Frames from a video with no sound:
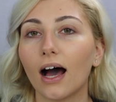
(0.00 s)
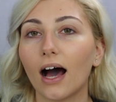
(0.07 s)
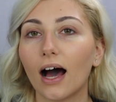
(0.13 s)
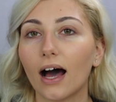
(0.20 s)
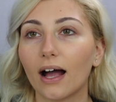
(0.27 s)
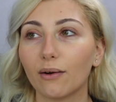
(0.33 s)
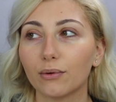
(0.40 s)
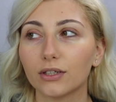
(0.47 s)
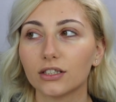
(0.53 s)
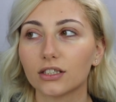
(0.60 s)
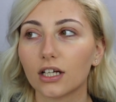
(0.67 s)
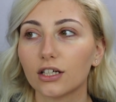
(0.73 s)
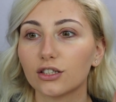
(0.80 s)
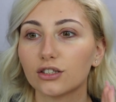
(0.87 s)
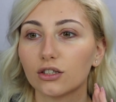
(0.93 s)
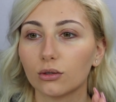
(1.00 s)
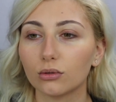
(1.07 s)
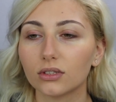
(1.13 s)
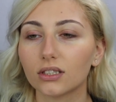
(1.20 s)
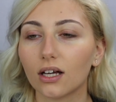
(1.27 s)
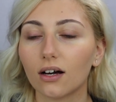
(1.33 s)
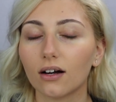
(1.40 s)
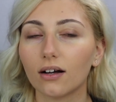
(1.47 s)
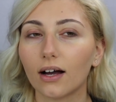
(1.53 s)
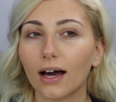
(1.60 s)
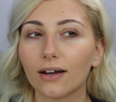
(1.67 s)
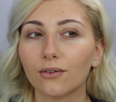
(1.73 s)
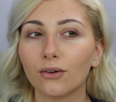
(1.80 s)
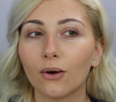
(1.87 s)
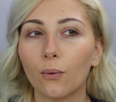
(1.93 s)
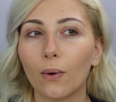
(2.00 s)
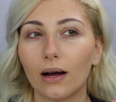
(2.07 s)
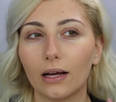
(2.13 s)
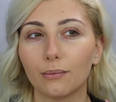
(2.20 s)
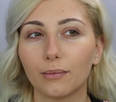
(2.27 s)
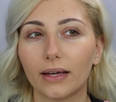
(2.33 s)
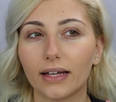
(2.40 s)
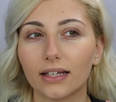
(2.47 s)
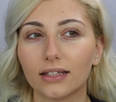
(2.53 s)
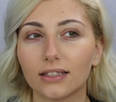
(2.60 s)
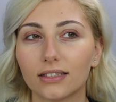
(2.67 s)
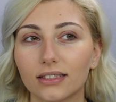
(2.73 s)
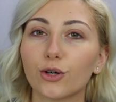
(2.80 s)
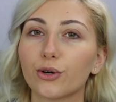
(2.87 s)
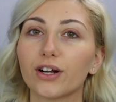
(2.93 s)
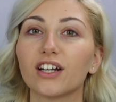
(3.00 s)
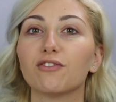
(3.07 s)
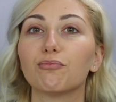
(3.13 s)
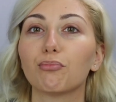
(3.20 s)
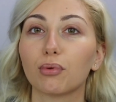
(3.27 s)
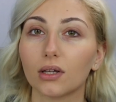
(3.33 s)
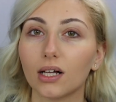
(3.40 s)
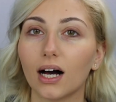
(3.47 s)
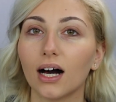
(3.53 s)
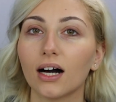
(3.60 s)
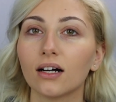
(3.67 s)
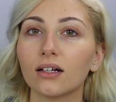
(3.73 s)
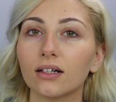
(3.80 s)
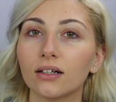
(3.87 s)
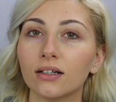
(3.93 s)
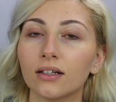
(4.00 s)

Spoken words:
I was so stuck. I don't know why I'm like in this creative block,